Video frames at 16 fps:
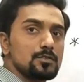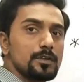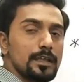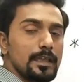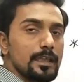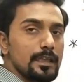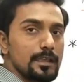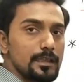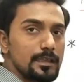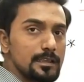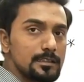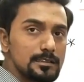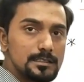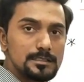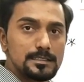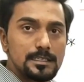
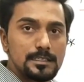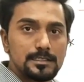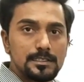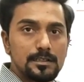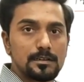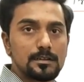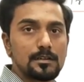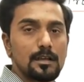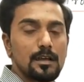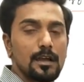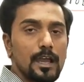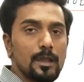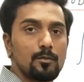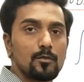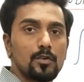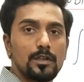today in this
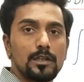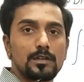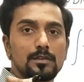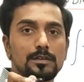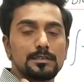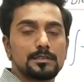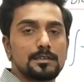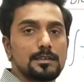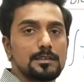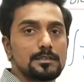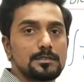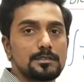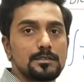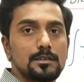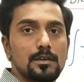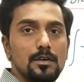session I am going to
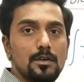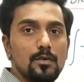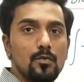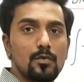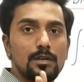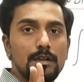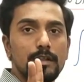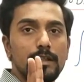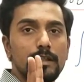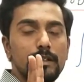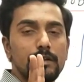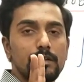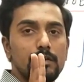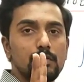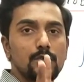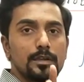discuss
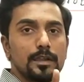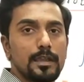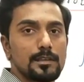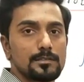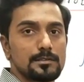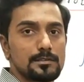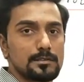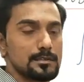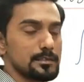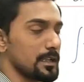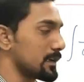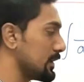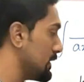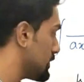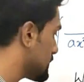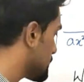only two cases,
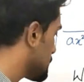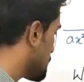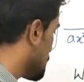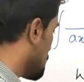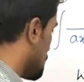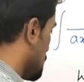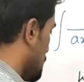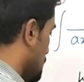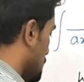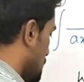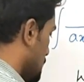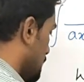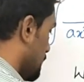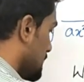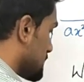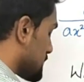that is
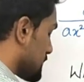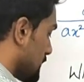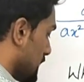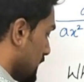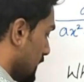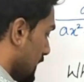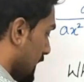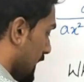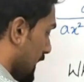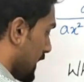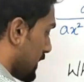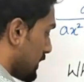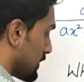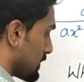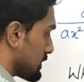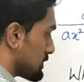first
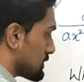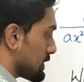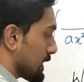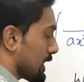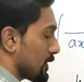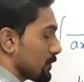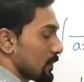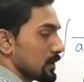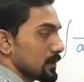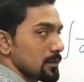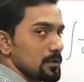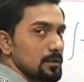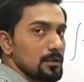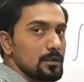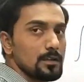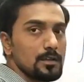one and second
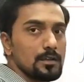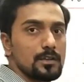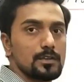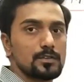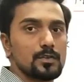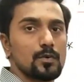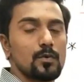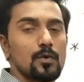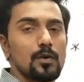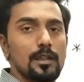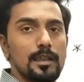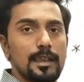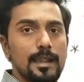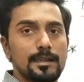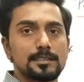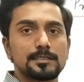one.
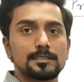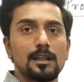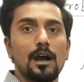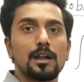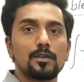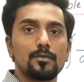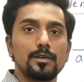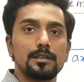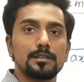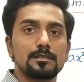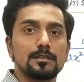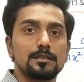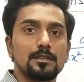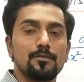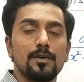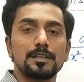So let's start
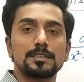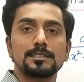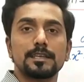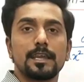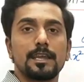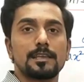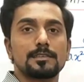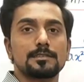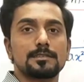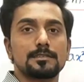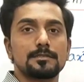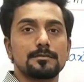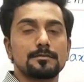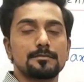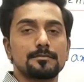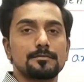with the first
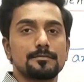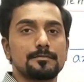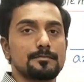case.